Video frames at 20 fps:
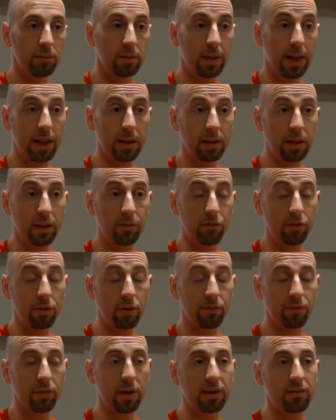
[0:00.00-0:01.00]
That gives you
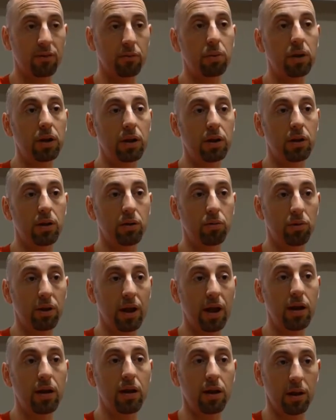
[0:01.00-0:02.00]
the flexibility you
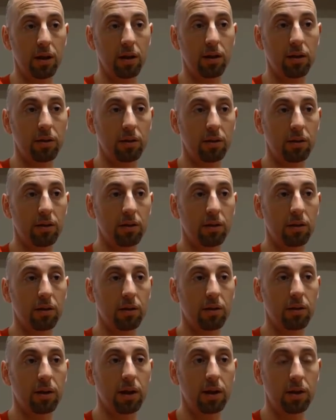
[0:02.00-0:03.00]
then need,
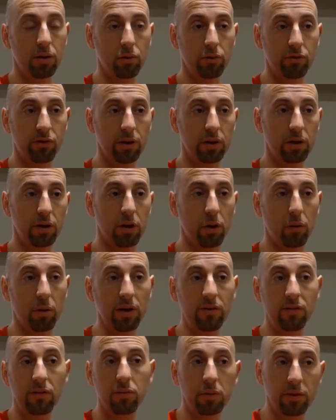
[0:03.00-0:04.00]
that using the no
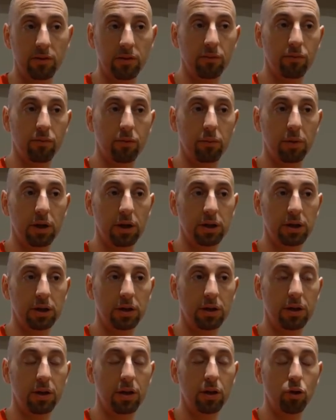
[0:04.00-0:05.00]
estimates
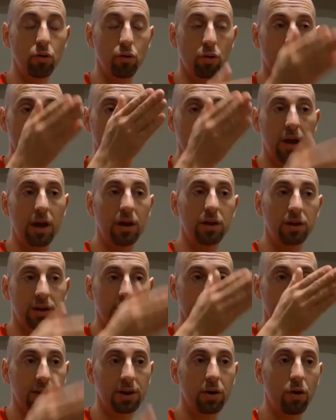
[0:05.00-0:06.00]
information, you can manage
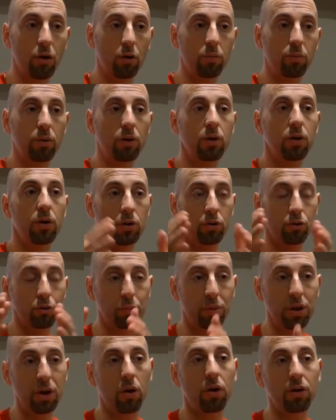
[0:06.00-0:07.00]
the scope to
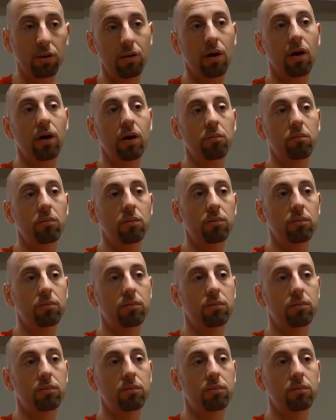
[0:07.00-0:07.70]
be on time.